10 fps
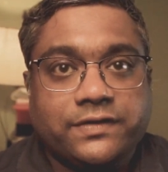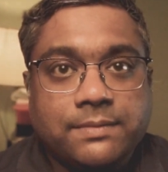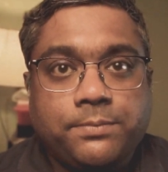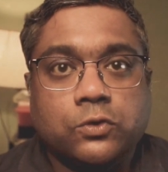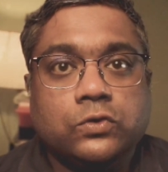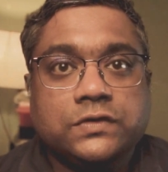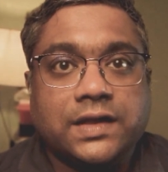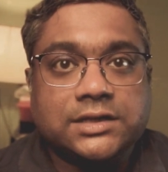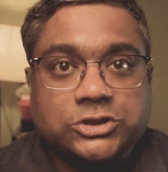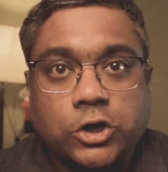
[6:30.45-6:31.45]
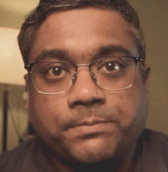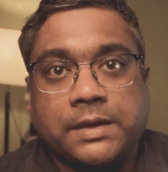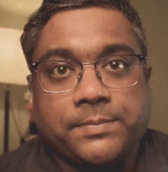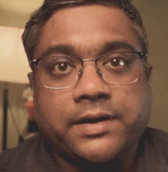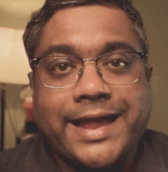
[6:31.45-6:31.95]
Suppose a
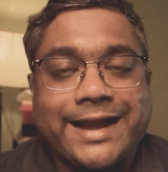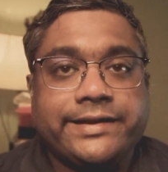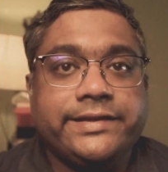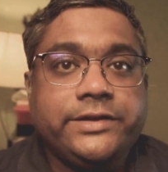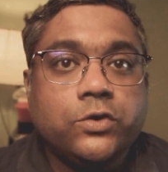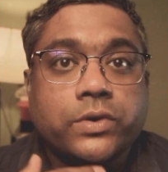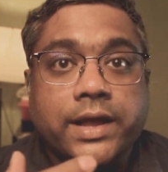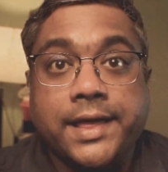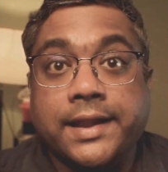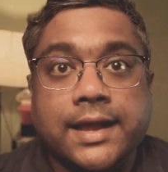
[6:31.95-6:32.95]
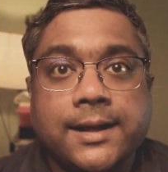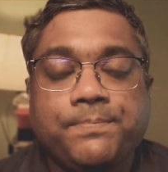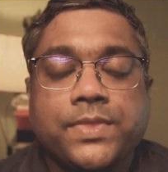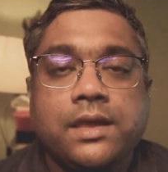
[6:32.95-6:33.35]
shopkeeper at your area,